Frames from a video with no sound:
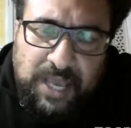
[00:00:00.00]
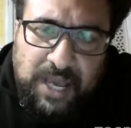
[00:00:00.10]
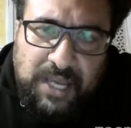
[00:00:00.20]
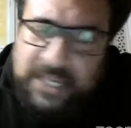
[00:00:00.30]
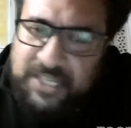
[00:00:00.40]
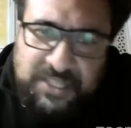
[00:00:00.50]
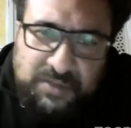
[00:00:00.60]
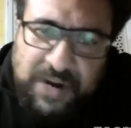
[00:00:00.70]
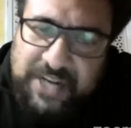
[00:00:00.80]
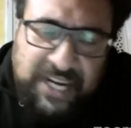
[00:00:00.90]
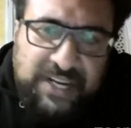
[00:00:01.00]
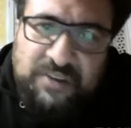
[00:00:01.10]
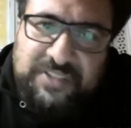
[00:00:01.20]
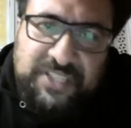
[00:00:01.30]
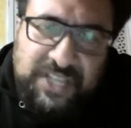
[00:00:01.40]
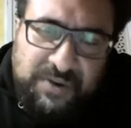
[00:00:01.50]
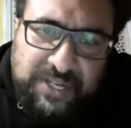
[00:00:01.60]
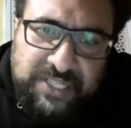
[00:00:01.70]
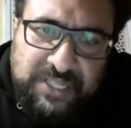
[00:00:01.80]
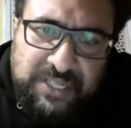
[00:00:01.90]
He doesn't write any of his
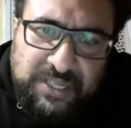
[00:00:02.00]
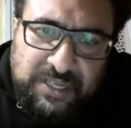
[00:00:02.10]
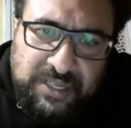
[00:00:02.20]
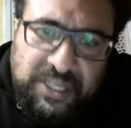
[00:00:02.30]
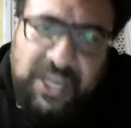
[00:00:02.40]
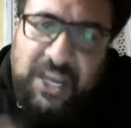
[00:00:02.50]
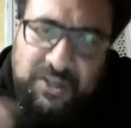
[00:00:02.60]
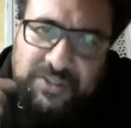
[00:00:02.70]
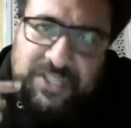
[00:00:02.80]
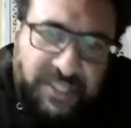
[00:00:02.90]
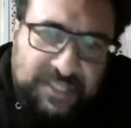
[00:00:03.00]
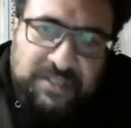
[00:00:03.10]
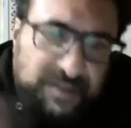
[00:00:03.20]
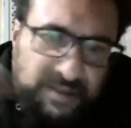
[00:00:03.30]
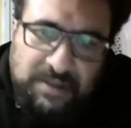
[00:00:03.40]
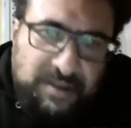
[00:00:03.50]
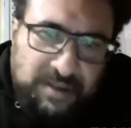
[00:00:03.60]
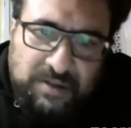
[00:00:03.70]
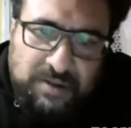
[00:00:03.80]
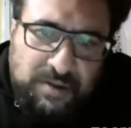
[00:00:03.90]
lyrics. He actually just
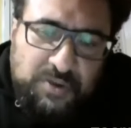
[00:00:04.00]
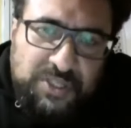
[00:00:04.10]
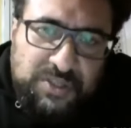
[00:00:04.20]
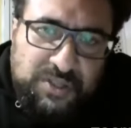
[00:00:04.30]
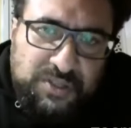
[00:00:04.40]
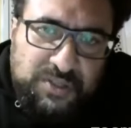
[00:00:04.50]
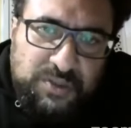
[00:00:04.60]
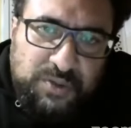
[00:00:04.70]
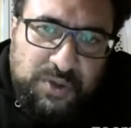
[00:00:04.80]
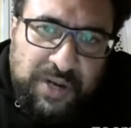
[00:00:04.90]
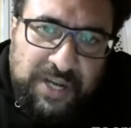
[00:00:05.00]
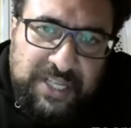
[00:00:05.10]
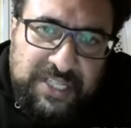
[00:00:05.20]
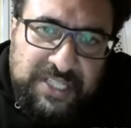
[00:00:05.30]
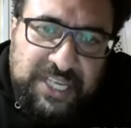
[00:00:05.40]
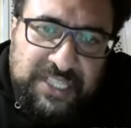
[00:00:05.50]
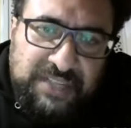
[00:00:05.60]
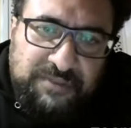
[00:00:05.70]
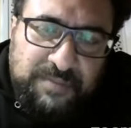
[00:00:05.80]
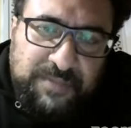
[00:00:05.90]
goes into the studio and he sings
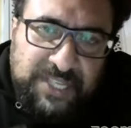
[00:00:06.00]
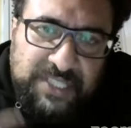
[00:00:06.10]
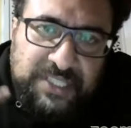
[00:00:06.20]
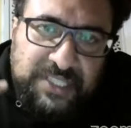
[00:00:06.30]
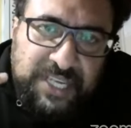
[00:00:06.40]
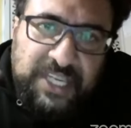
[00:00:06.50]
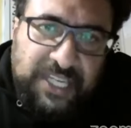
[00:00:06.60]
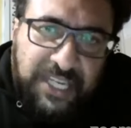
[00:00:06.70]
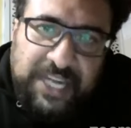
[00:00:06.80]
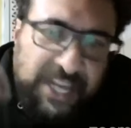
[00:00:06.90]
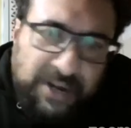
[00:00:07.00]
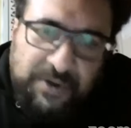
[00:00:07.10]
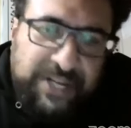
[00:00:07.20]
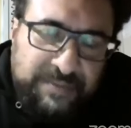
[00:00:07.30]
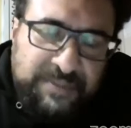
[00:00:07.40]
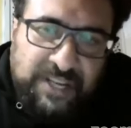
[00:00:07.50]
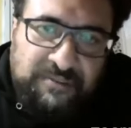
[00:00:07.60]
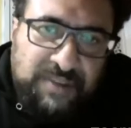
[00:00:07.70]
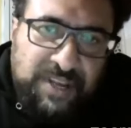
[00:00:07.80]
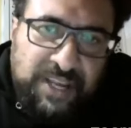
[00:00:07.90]
it from his, he can hear it
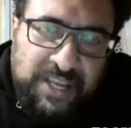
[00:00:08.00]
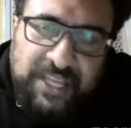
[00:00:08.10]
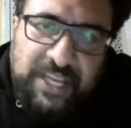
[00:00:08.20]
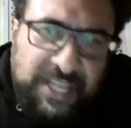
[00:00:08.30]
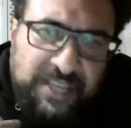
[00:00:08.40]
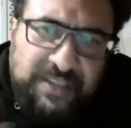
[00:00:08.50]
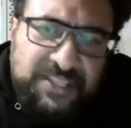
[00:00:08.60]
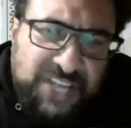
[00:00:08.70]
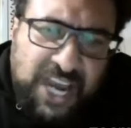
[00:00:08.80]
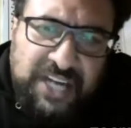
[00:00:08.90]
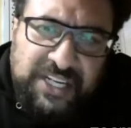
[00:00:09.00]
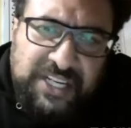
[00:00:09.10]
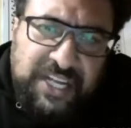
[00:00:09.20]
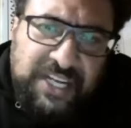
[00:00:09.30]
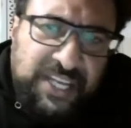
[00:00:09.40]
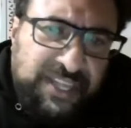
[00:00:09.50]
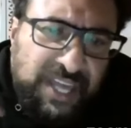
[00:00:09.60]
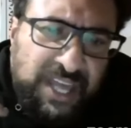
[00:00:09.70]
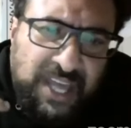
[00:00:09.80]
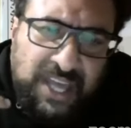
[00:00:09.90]
himself. He can hear the chant, he can hear the